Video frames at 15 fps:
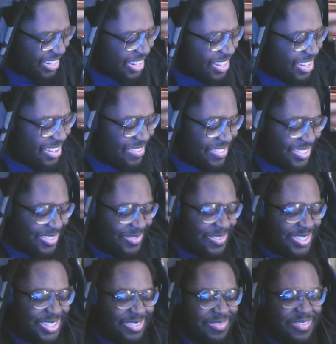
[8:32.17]
You're
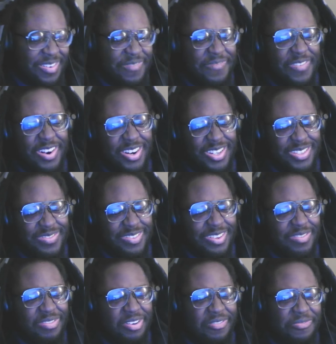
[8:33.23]
supposed to reverse me
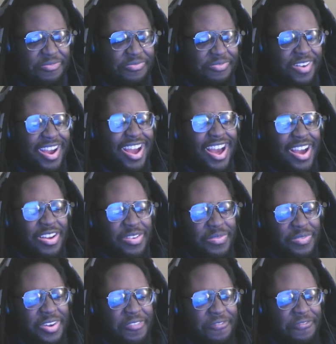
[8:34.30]
with
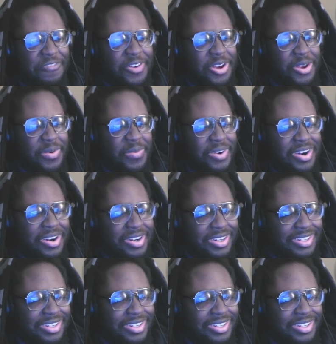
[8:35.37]
forward.